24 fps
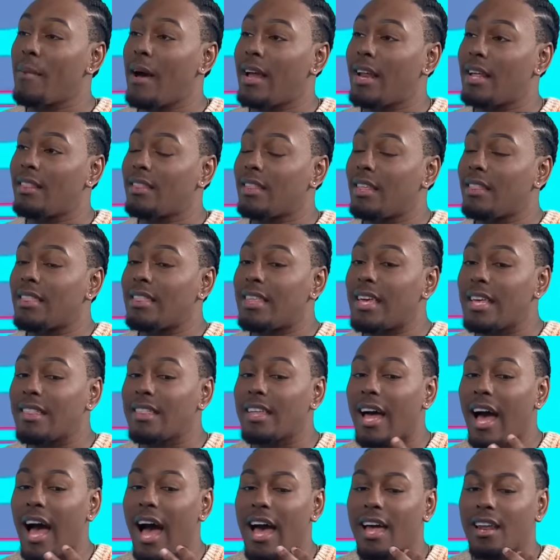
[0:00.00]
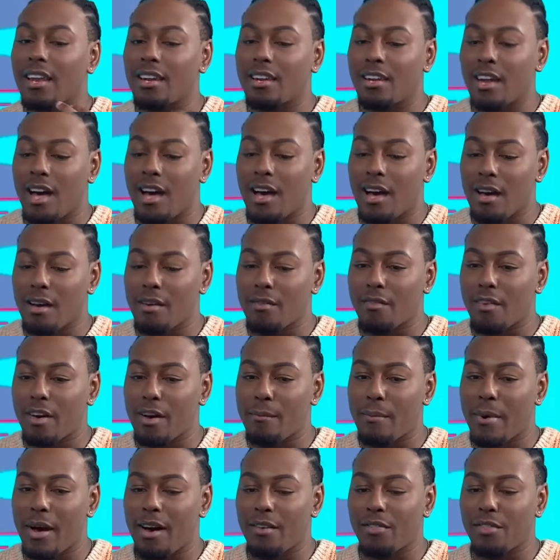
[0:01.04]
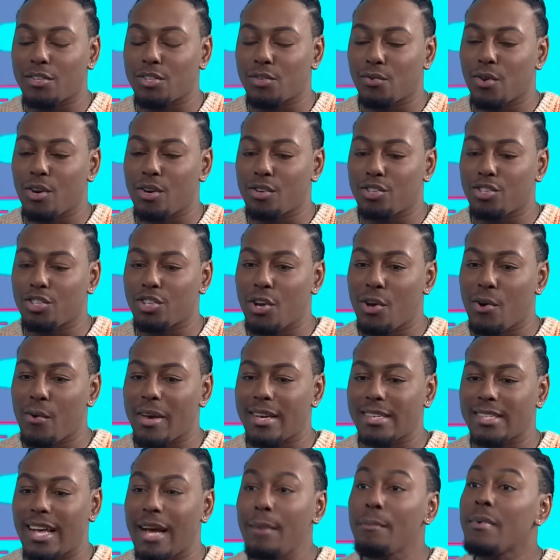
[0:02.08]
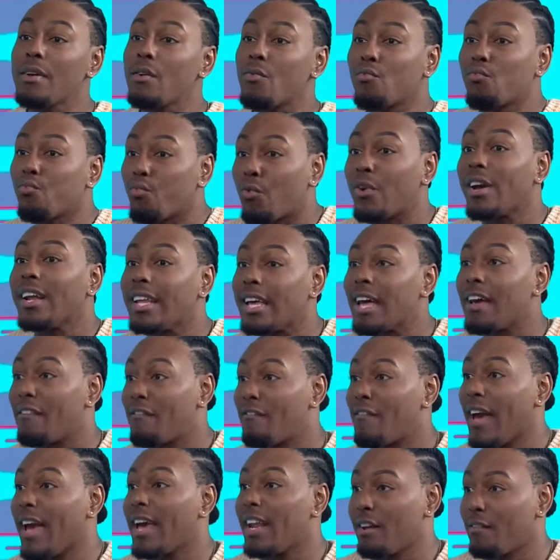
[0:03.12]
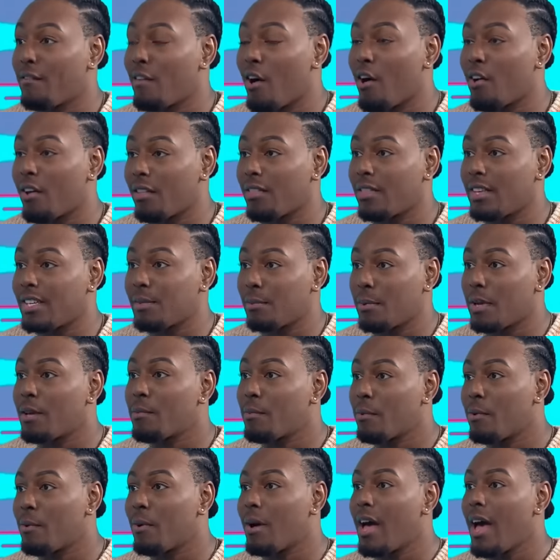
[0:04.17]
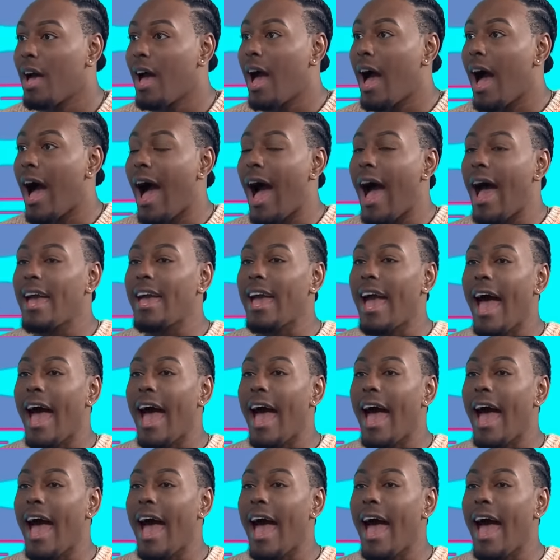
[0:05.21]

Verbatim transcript: about it. The thing that I love about The Terrell Show is I'm really a fan of all of these people. Yeah. I